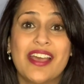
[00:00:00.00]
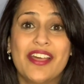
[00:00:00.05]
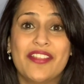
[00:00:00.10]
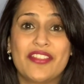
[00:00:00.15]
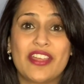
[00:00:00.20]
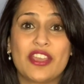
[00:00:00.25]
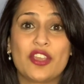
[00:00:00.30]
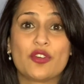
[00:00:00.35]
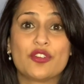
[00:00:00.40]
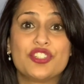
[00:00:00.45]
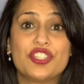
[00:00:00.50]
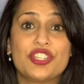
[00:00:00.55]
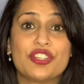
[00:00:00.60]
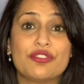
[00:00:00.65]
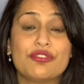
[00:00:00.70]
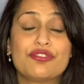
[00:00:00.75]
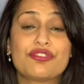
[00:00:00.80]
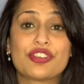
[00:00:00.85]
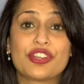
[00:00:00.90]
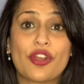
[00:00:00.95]
that your
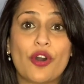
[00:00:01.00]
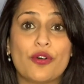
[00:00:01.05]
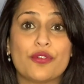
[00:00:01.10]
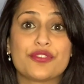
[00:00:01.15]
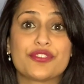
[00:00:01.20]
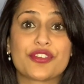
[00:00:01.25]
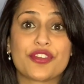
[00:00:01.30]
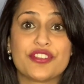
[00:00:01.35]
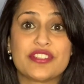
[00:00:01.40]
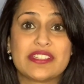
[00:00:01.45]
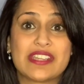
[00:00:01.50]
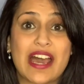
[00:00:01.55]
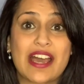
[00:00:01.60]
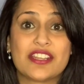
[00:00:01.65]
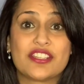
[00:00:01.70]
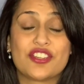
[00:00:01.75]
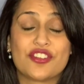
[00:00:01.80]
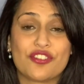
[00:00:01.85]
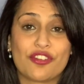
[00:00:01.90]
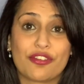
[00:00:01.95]
children also start
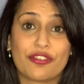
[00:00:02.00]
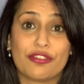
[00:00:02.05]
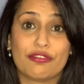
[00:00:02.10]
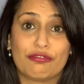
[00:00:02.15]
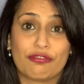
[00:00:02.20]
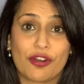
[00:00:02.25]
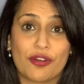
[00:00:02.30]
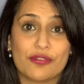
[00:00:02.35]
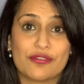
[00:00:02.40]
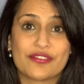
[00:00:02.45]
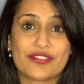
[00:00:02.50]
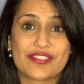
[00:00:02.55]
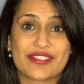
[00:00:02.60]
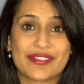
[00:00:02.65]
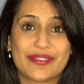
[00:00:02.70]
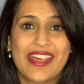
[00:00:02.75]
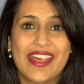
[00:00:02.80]
to know the roles.